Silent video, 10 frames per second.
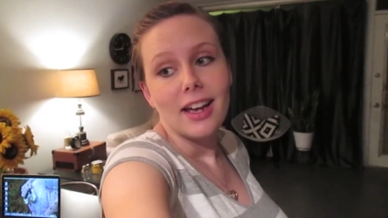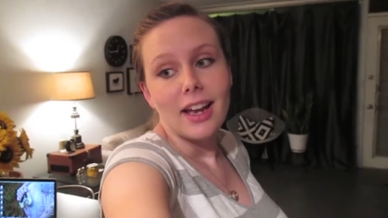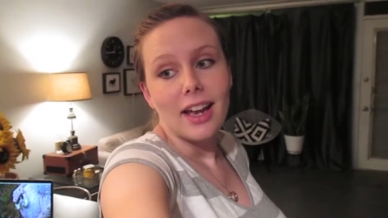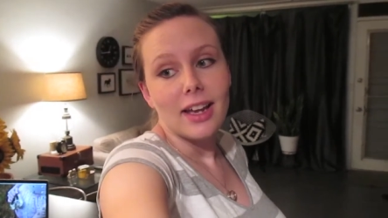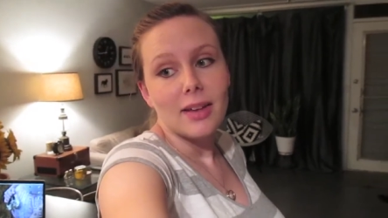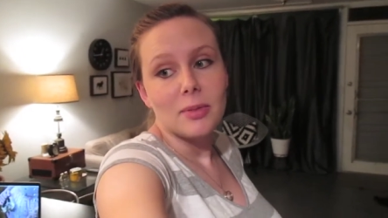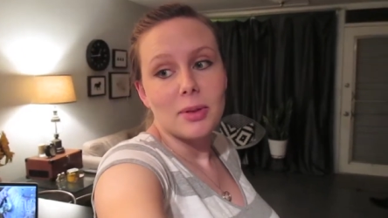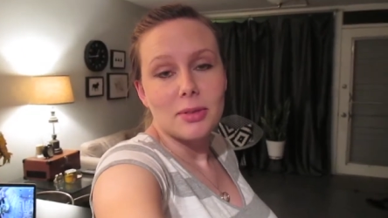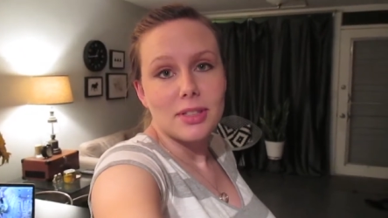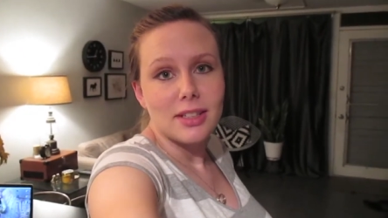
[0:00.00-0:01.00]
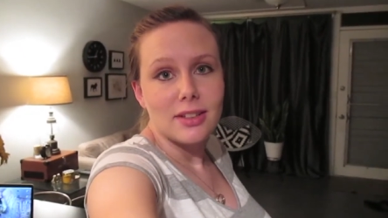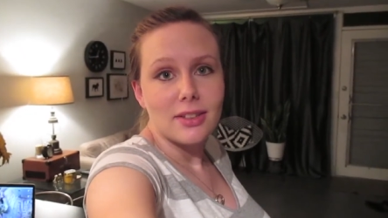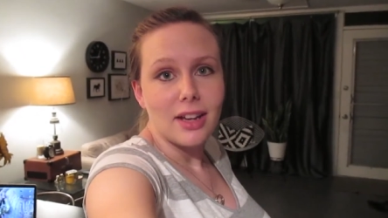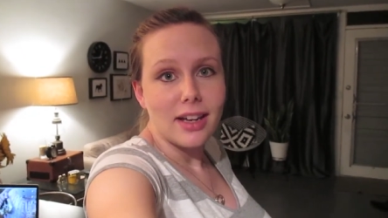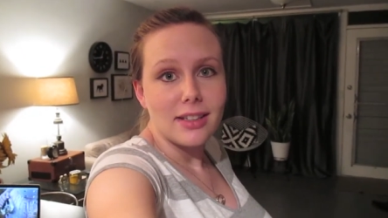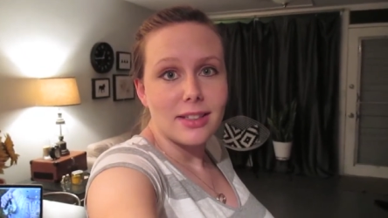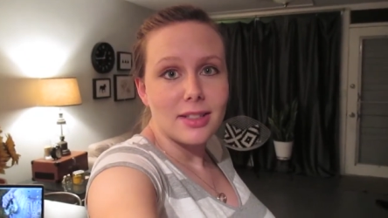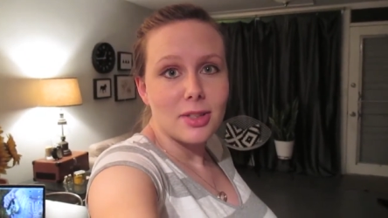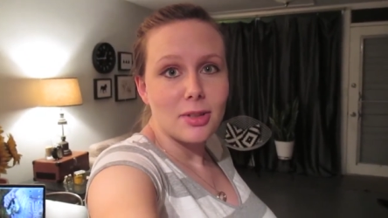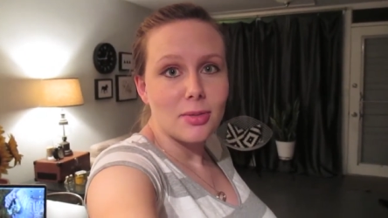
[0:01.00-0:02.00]
And we will see you
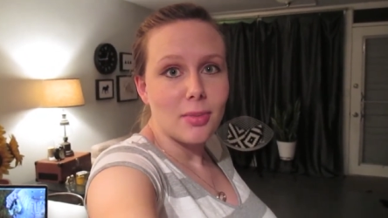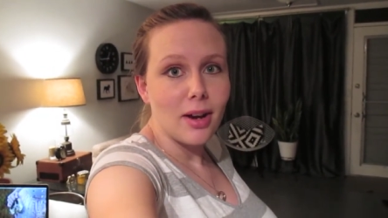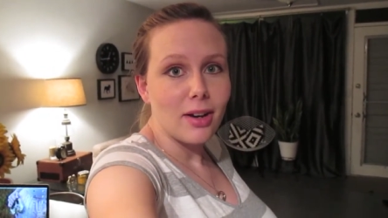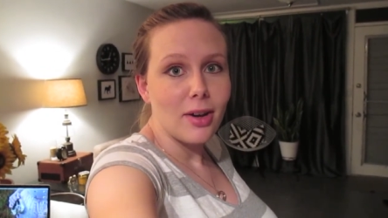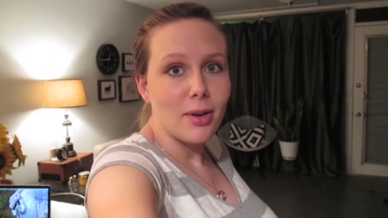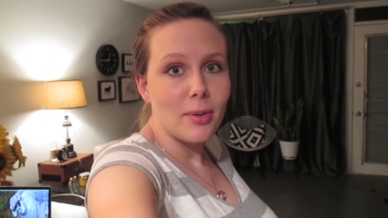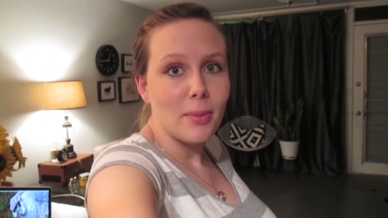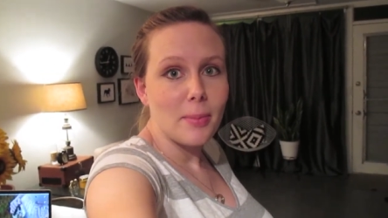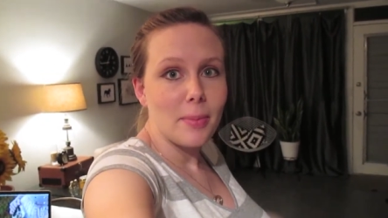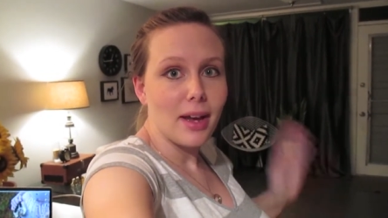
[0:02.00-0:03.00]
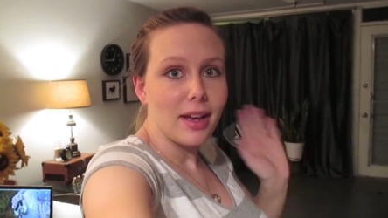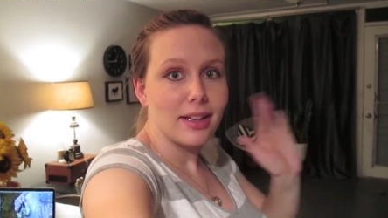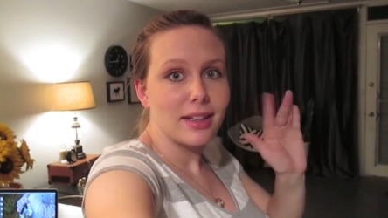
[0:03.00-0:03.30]
guys tomorrow. Bye.